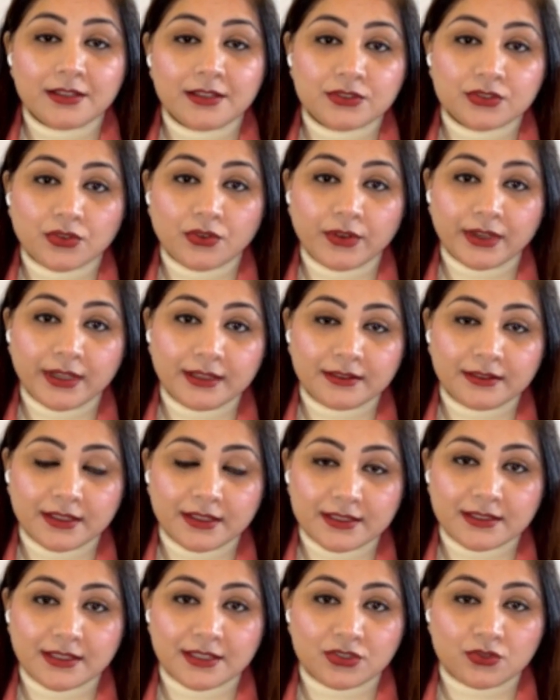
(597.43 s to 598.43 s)
So in
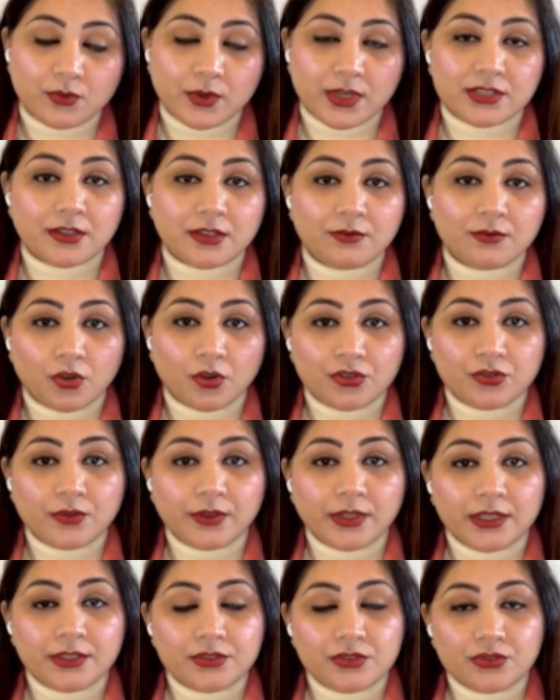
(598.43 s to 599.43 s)
this situation, what you
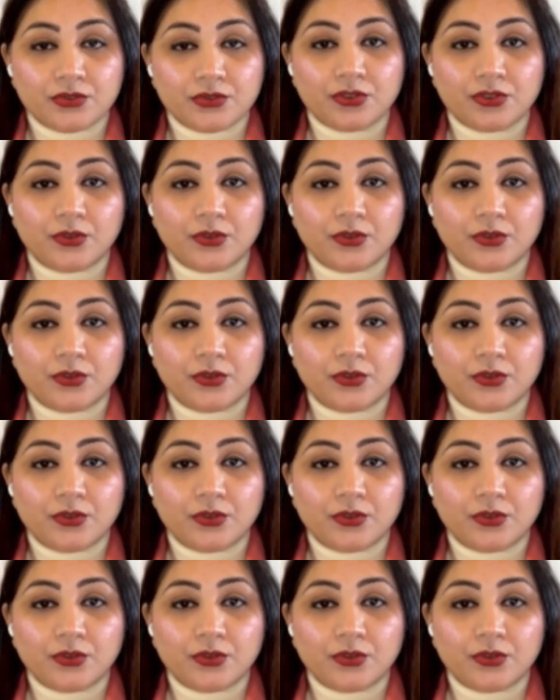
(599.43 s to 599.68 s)
can do,